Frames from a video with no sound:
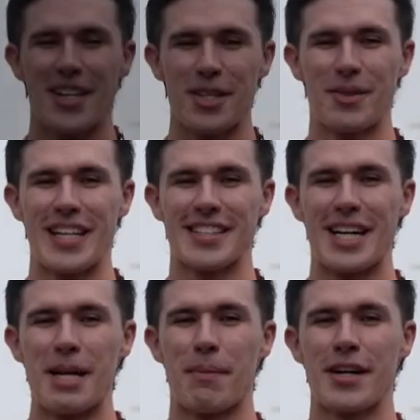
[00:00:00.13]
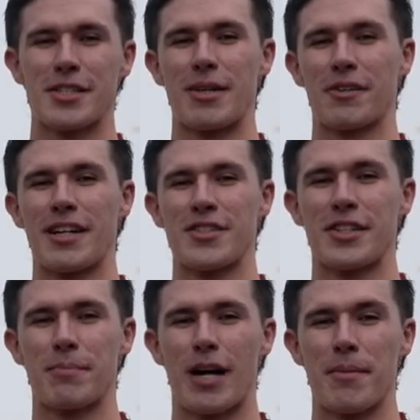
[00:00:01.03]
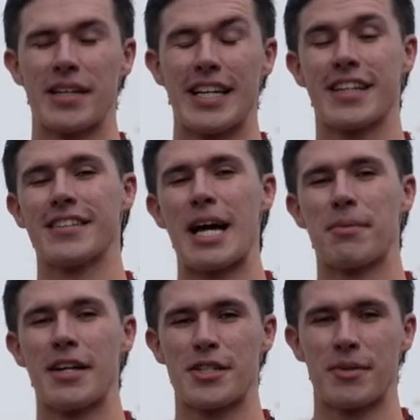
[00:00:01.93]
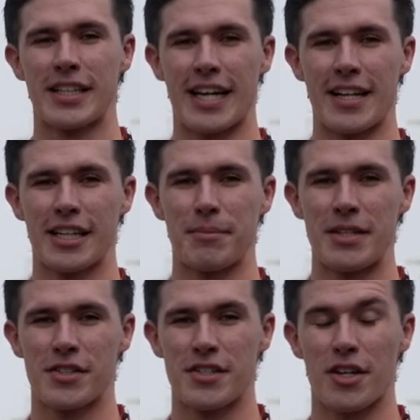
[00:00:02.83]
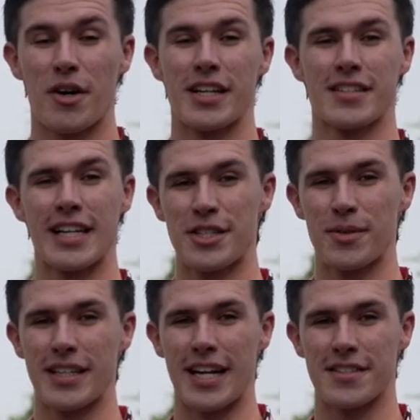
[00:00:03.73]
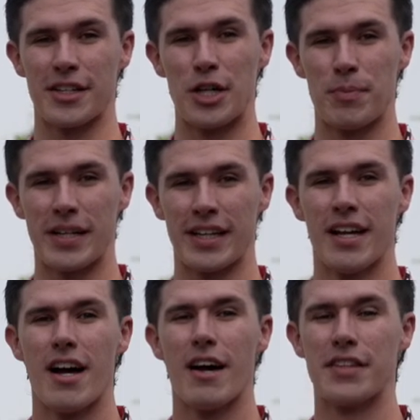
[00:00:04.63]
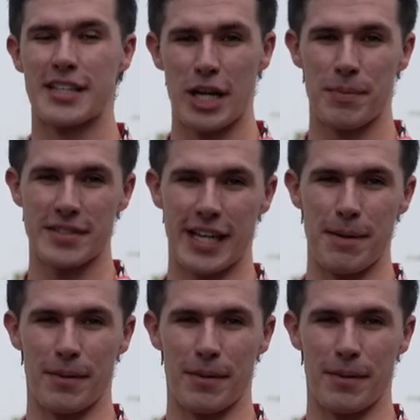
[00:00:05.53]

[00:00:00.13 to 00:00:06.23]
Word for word: The Queen Anne's County Parks and Recreation Department, in collaboration with the County Commissioners, are excited to announce the opening of the Terrapin Skate